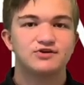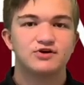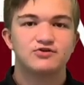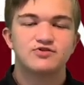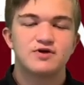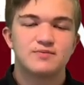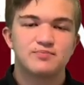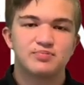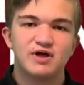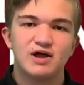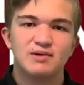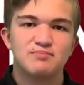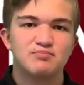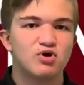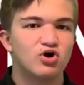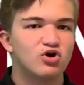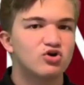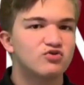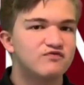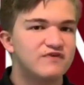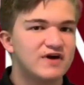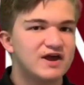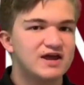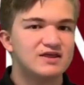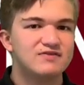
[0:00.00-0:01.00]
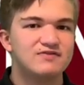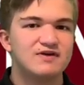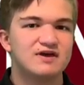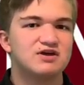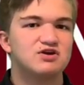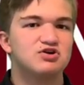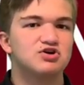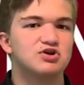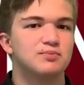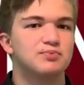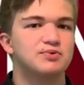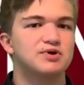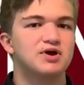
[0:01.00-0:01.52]
They played motivated. They could
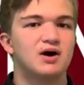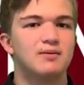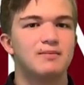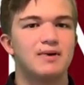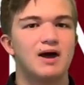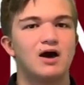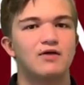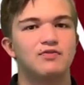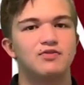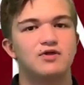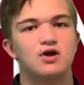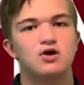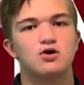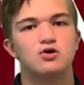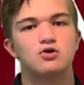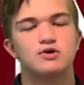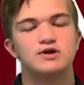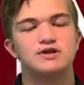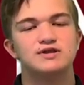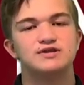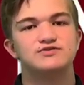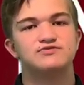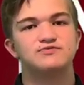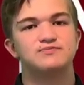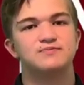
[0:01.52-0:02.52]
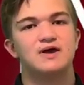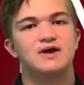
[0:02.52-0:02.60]
have come out there and just,